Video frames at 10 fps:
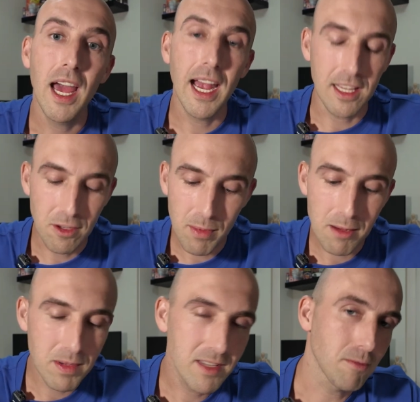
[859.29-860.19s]
and you
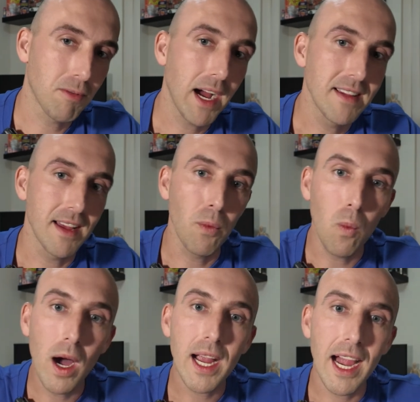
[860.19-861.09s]
might be surprised at
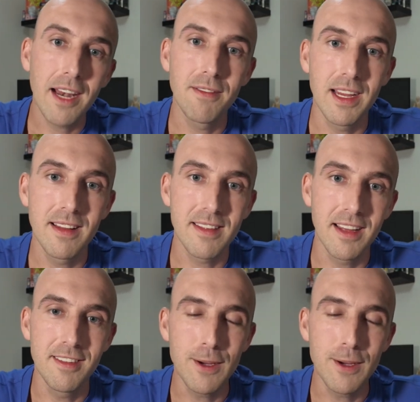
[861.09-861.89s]
what kind of insights